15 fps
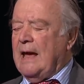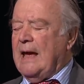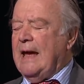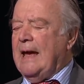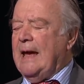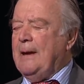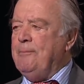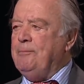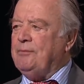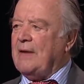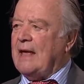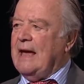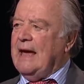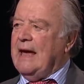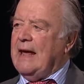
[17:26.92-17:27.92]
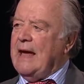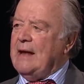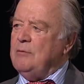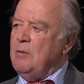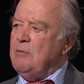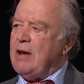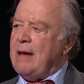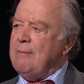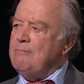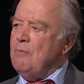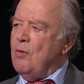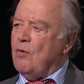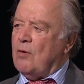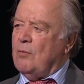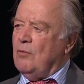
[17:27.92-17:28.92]
Um, and we get
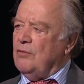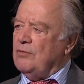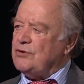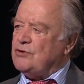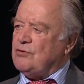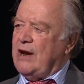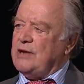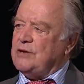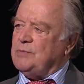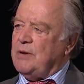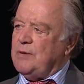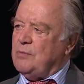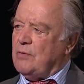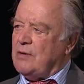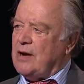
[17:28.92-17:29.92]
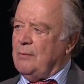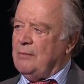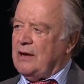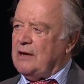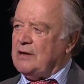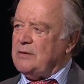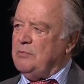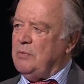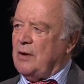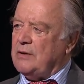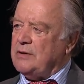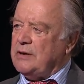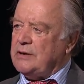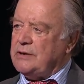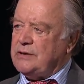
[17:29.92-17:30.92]
more and more strange people coming into
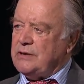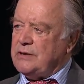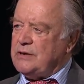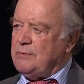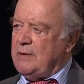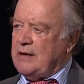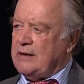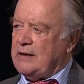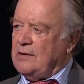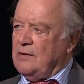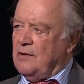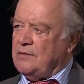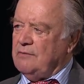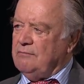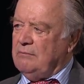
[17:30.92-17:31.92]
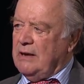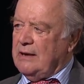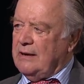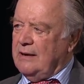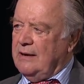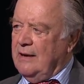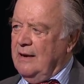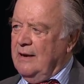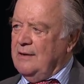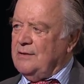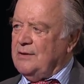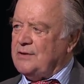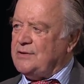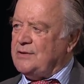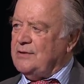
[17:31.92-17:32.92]
politics and spending a lot of money
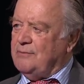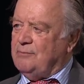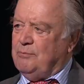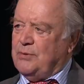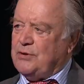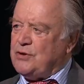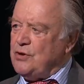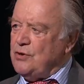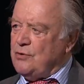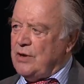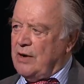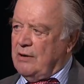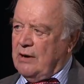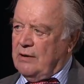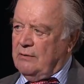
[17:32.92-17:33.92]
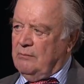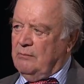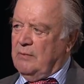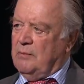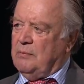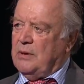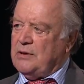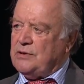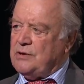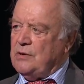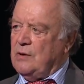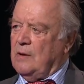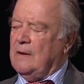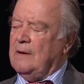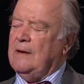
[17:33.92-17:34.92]
just to pursue their own
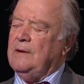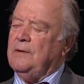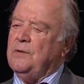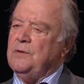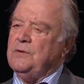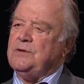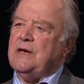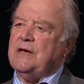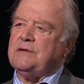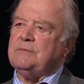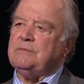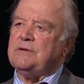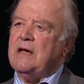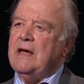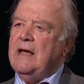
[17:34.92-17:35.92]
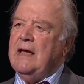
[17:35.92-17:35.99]
personal enthusiasms.